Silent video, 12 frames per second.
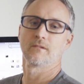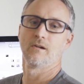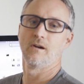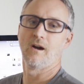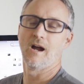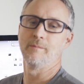
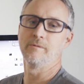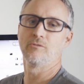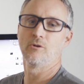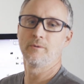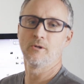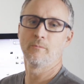Alright,
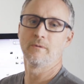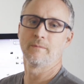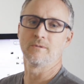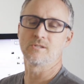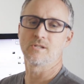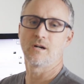before we open up
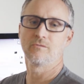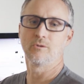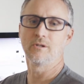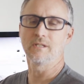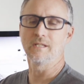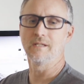the
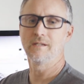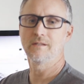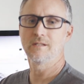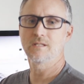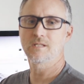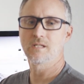software and get into
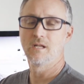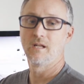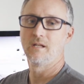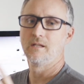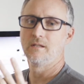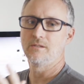this,
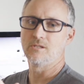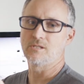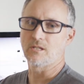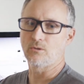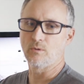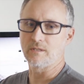just
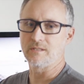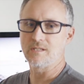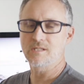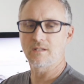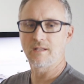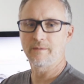a quick
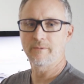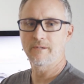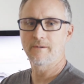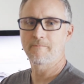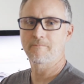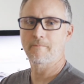
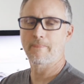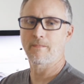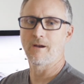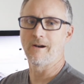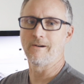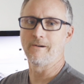disclaimer.
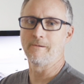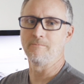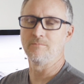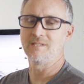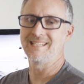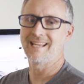
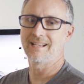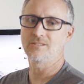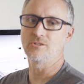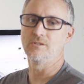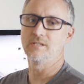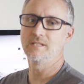
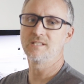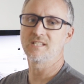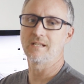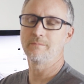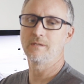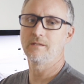Dehancer did
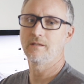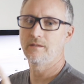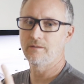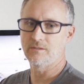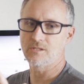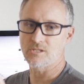send me
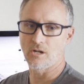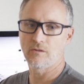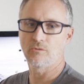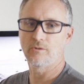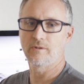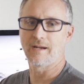this
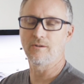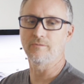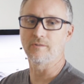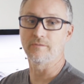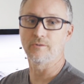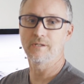software out
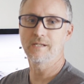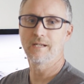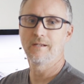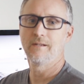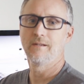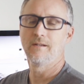for free
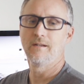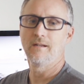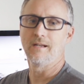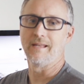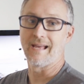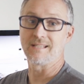
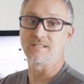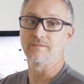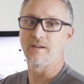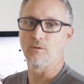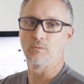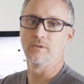and asked
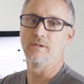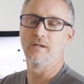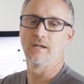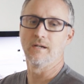if I would